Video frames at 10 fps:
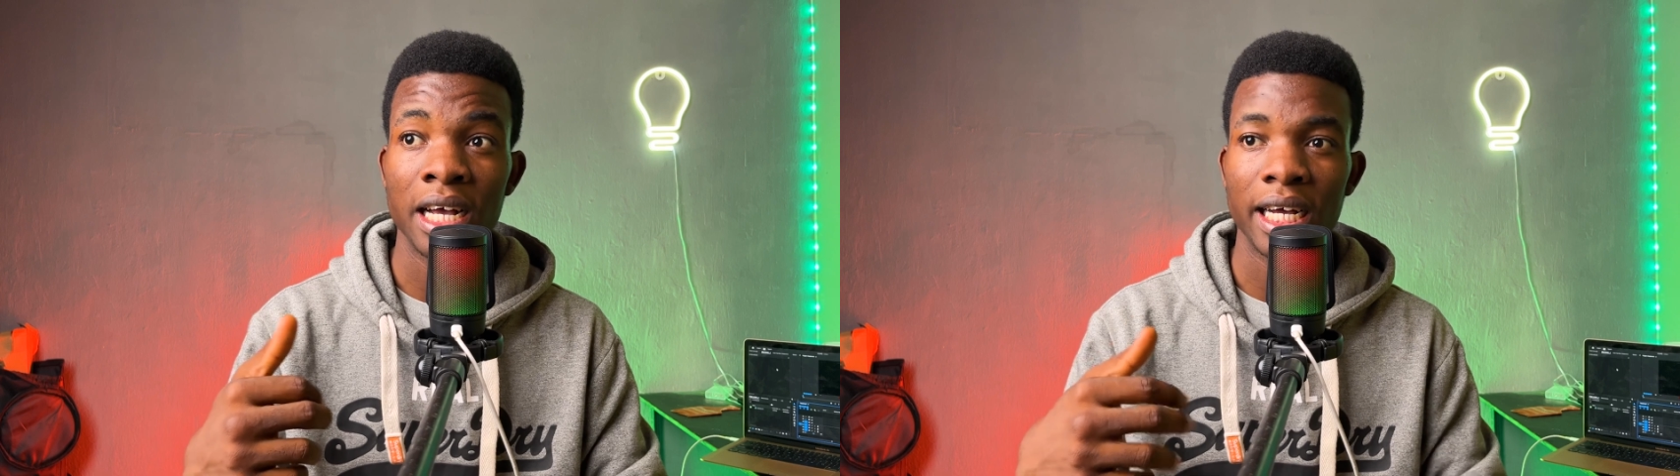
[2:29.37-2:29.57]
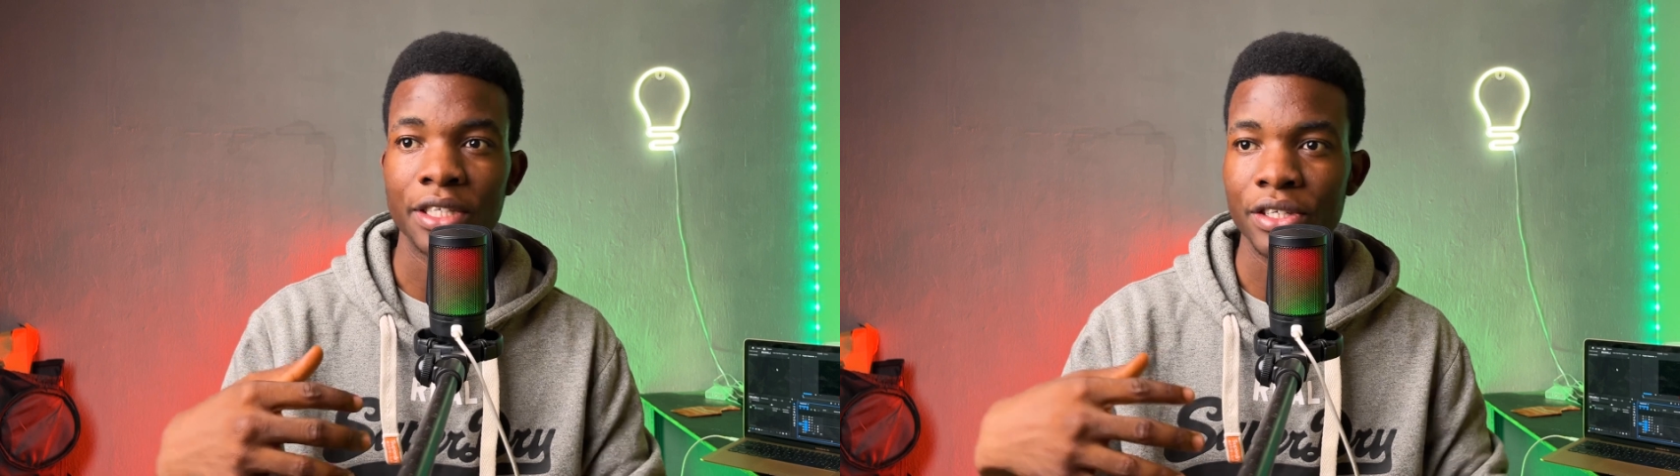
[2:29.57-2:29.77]

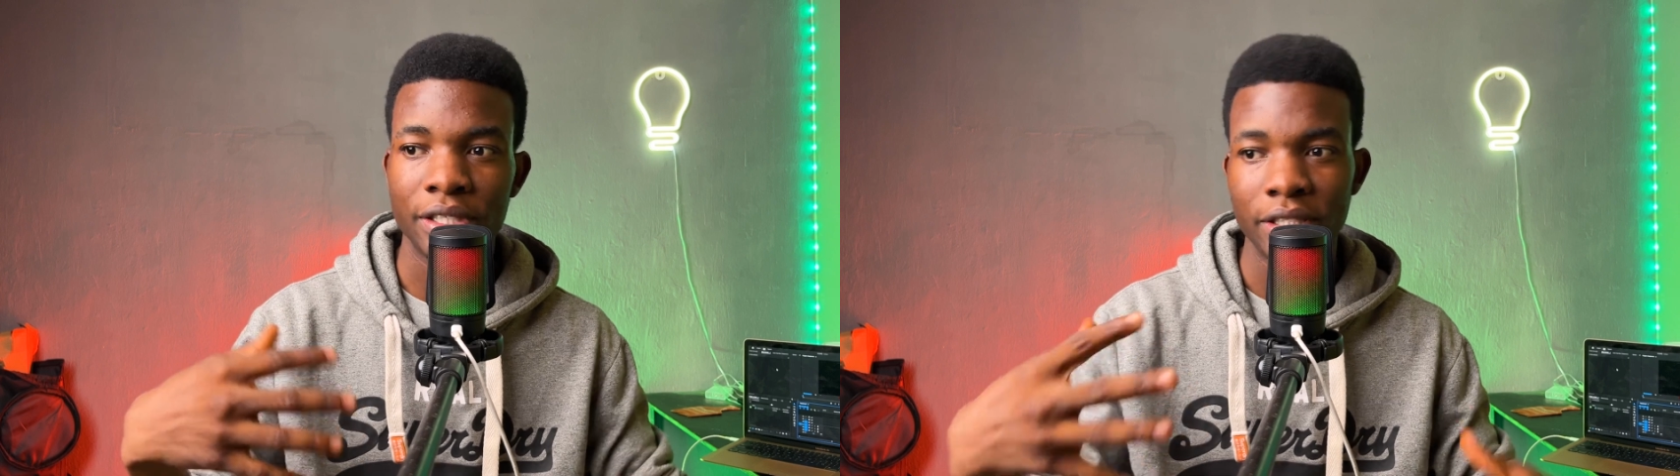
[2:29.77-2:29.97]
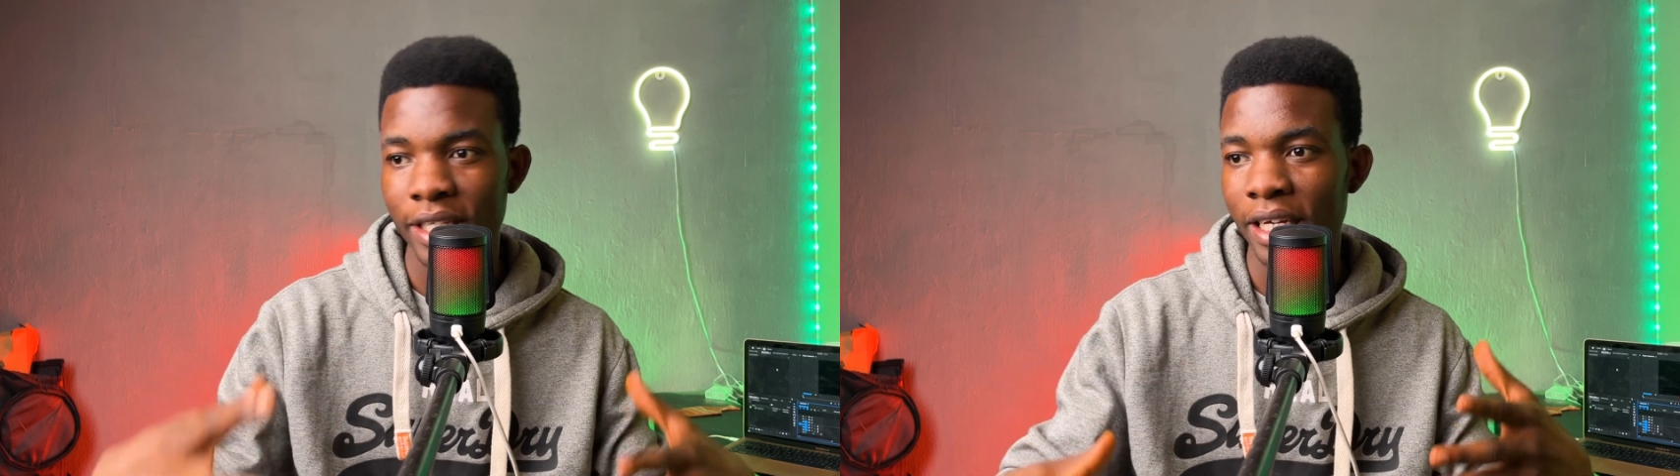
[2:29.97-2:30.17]
I just
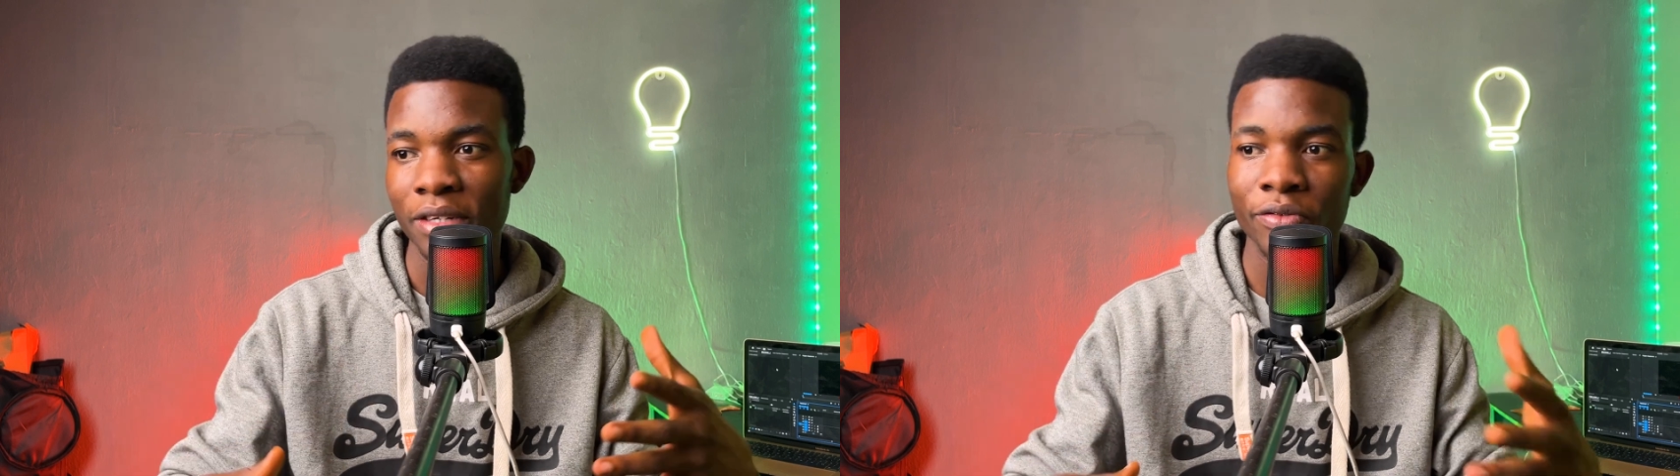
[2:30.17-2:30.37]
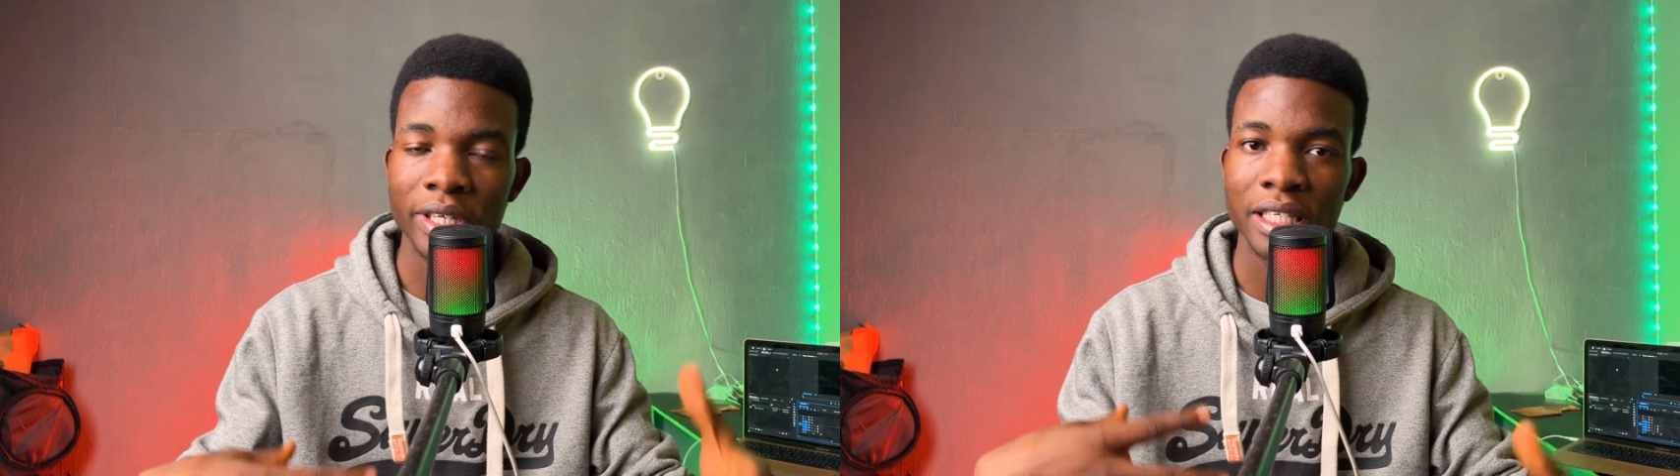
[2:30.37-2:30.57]

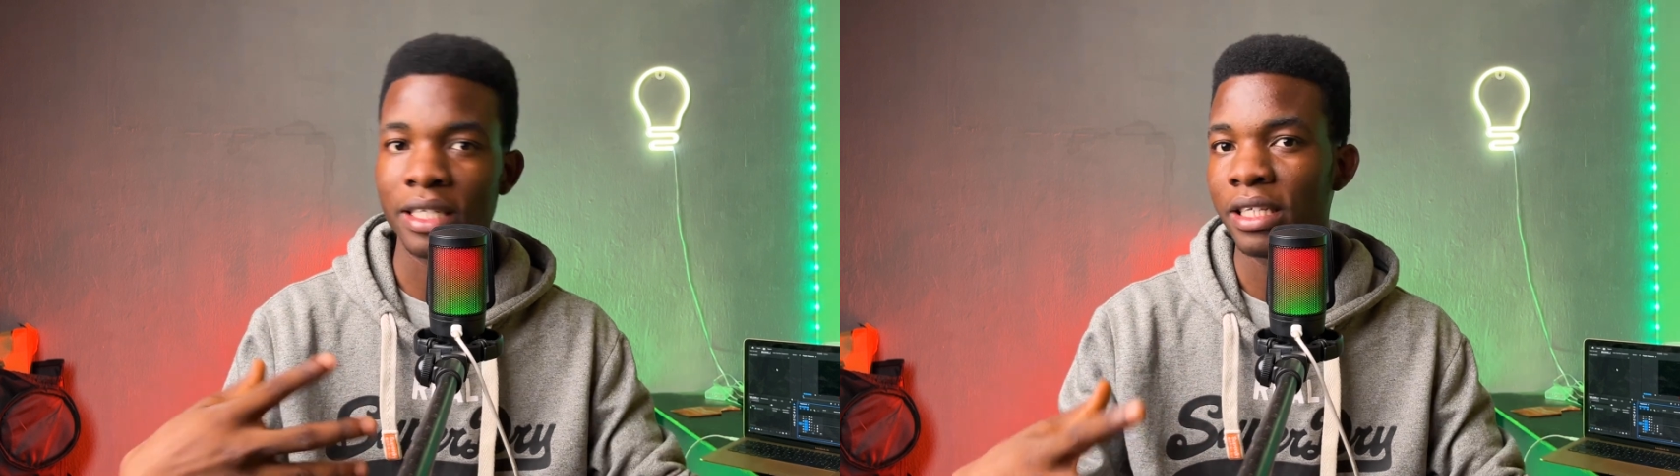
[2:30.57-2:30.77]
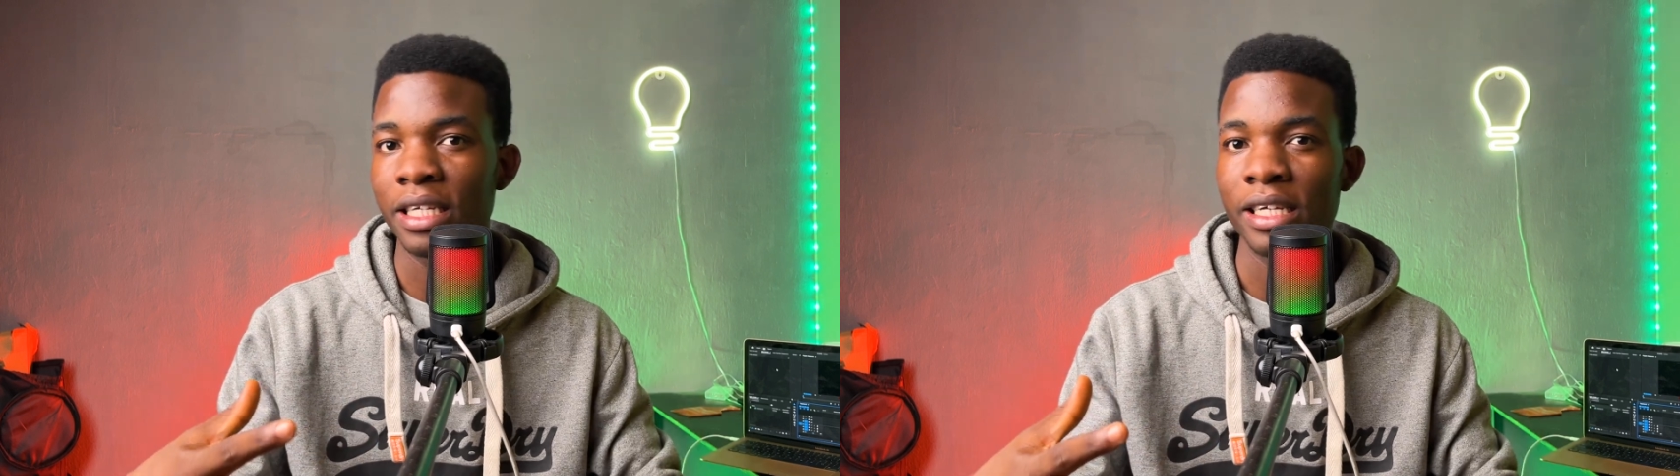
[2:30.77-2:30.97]
didn't really
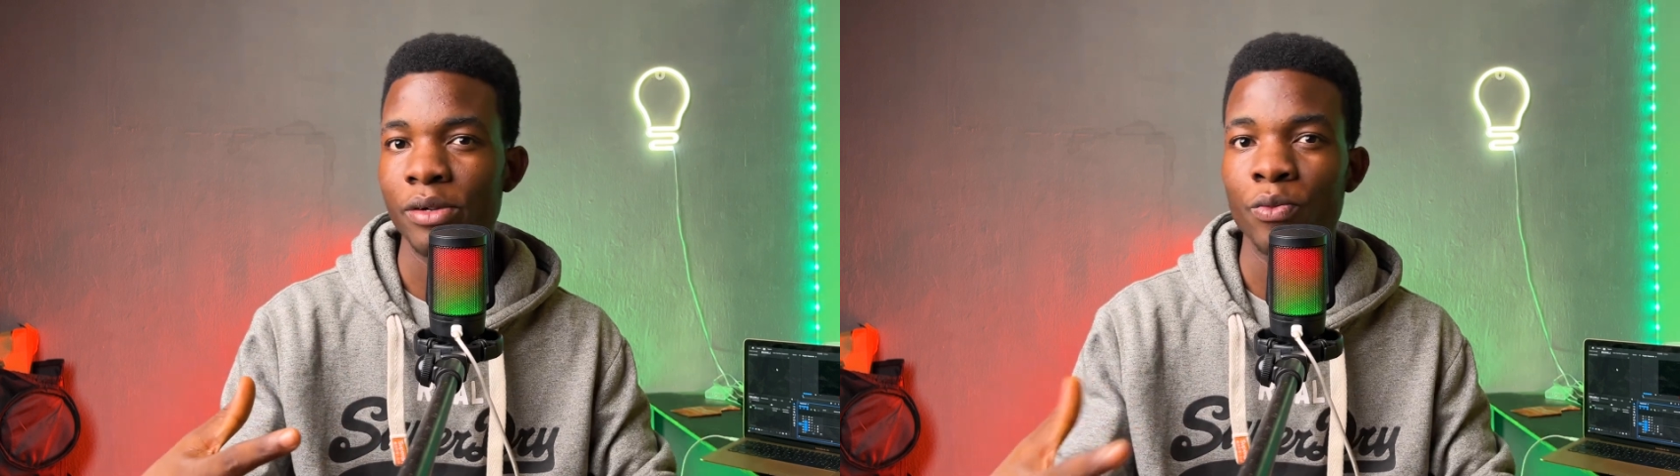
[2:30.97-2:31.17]
see